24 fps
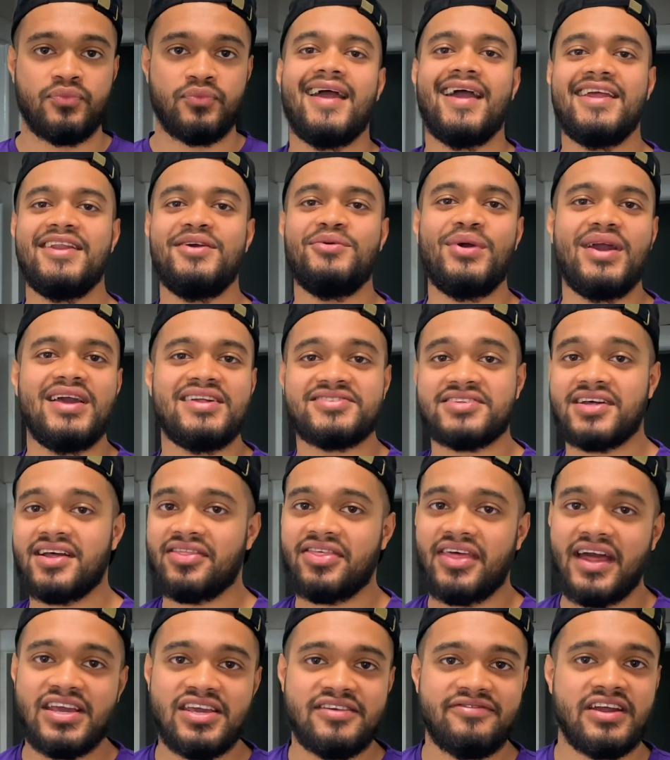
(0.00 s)
Anyways,
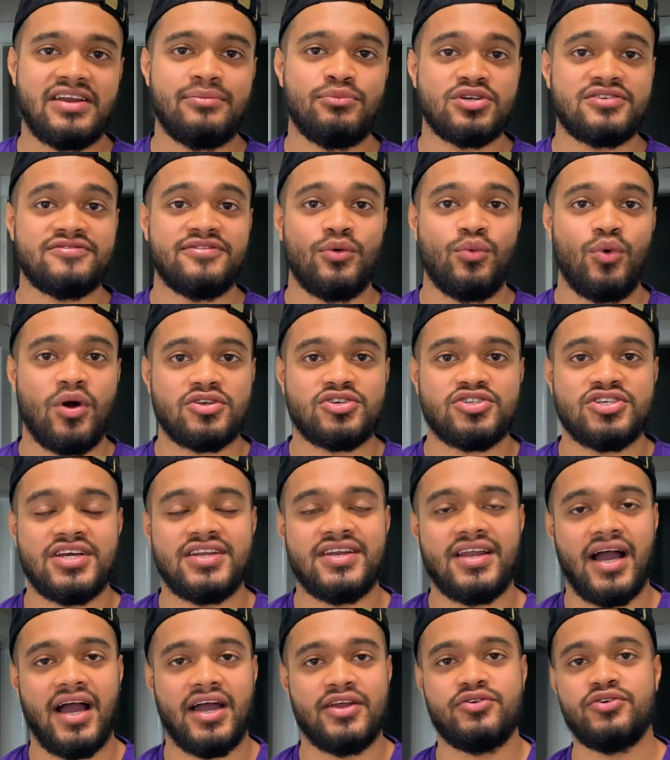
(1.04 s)
thank you very much for
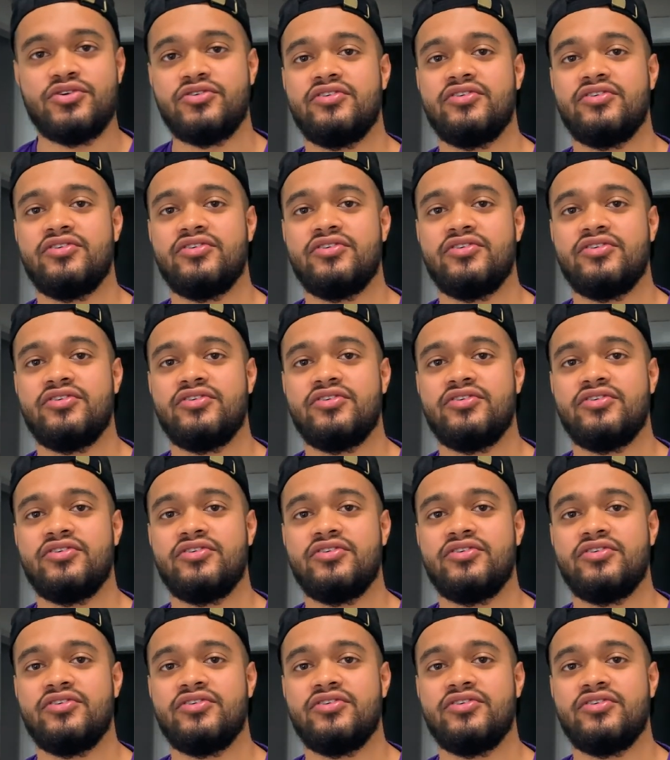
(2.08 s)
watching. I do